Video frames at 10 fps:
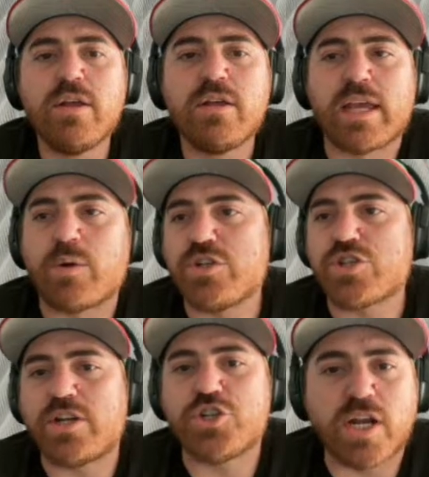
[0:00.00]
Like,
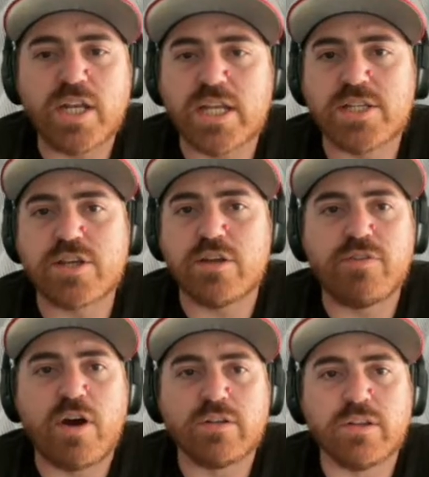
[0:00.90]
Quinshon Judkins could
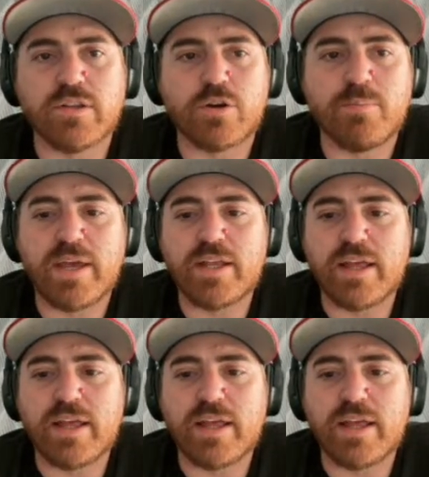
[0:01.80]
fall a little bit.